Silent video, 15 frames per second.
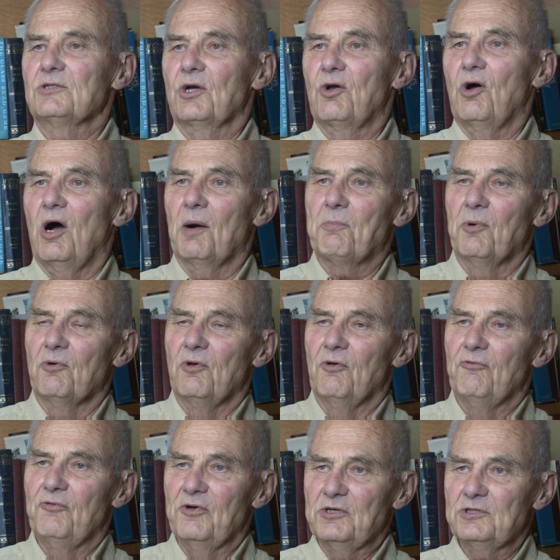a copper
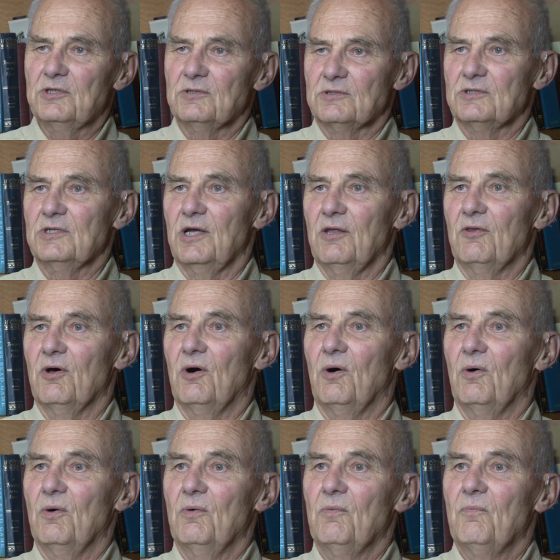deficiency
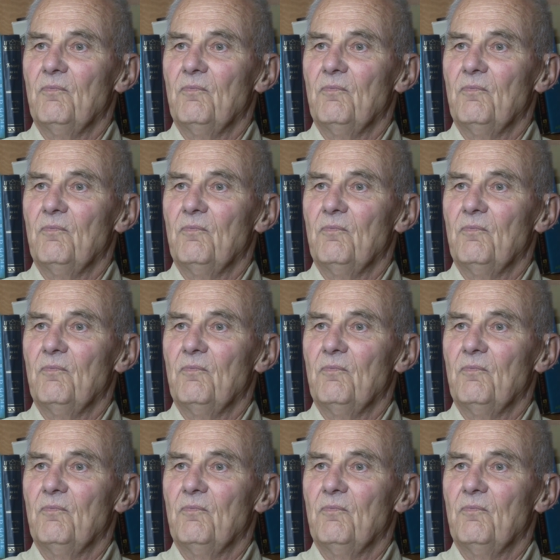though,